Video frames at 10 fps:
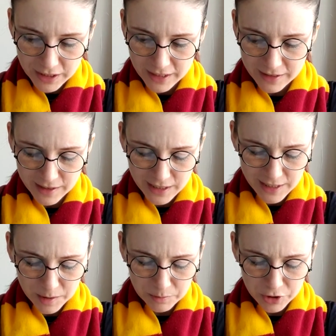and
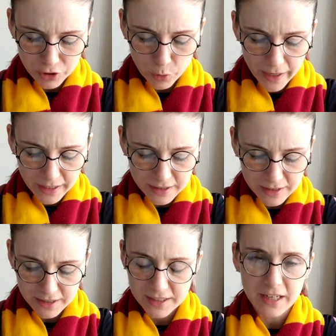some twigs
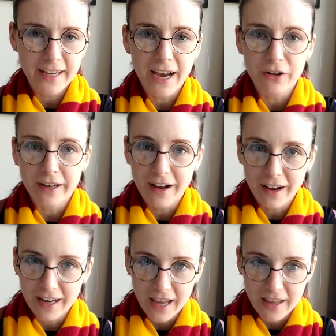stuck out at
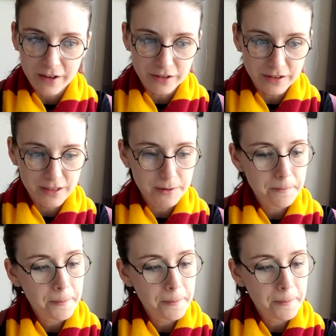odd angles.